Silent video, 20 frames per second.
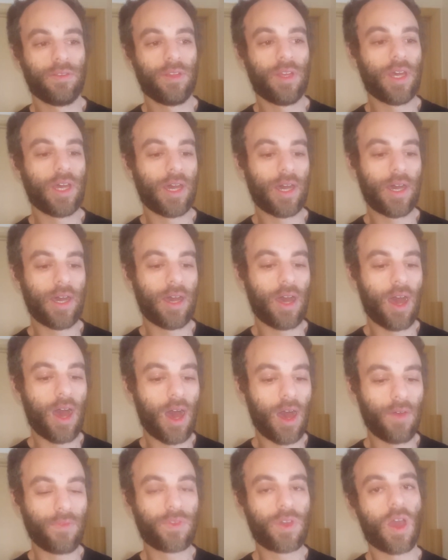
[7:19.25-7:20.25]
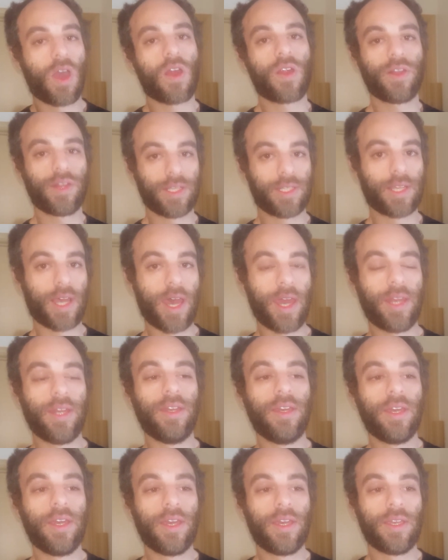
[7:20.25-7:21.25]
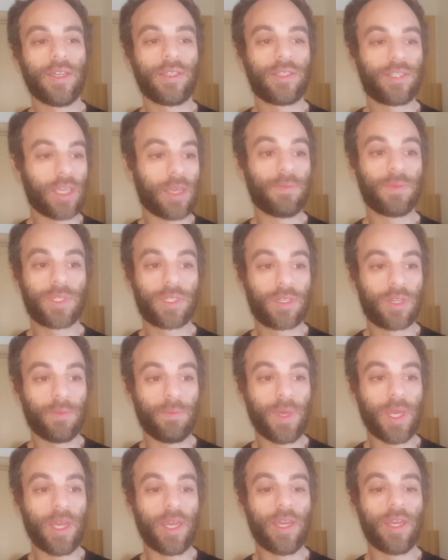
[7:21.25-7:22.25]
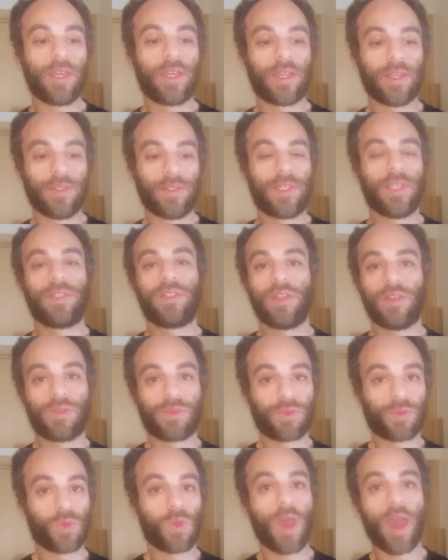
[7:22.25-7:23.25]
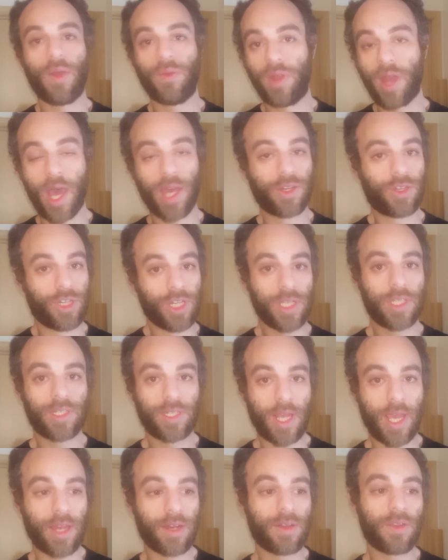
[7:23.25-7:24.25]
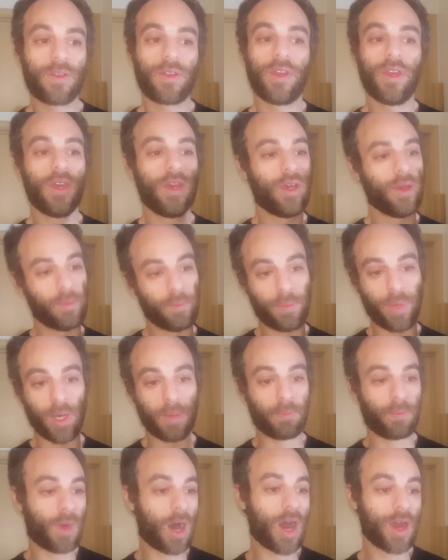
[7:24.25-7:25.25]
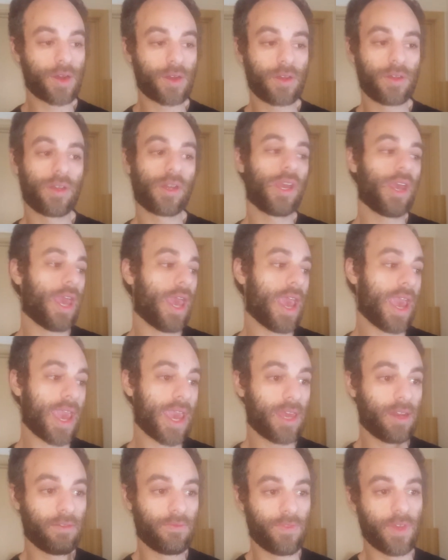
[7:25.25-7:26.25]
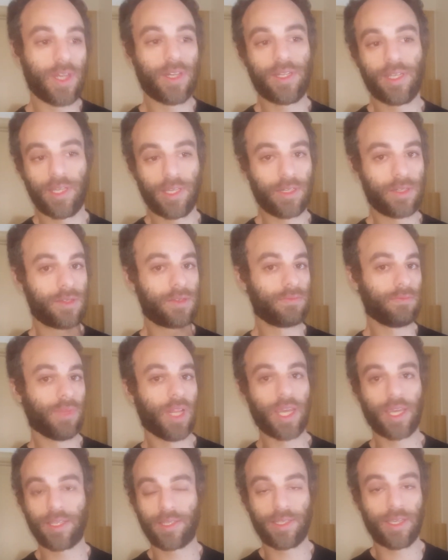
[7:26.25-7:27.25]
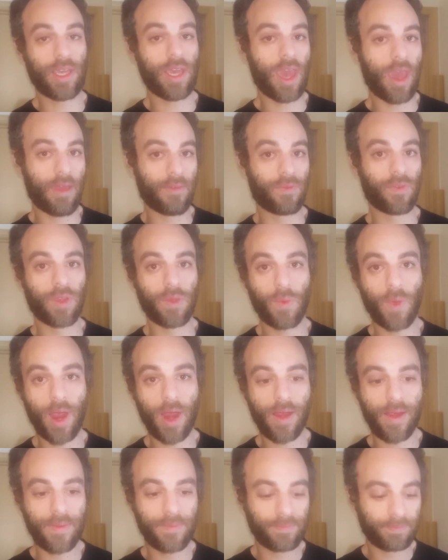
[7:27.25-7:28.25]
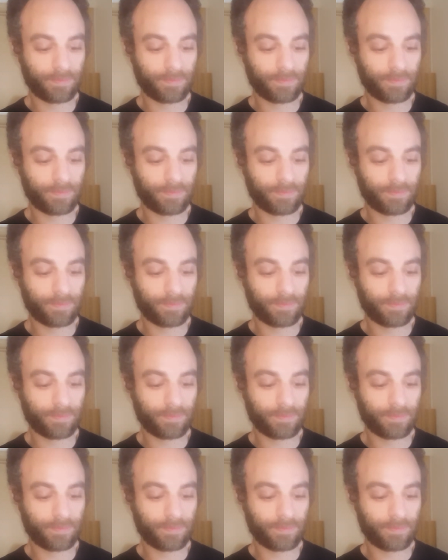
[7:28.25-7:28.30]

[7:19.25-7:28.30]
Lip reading: of card design seems to be consistent throughout, not just Standard, but Modern and Vintage, Legacy, everywhere.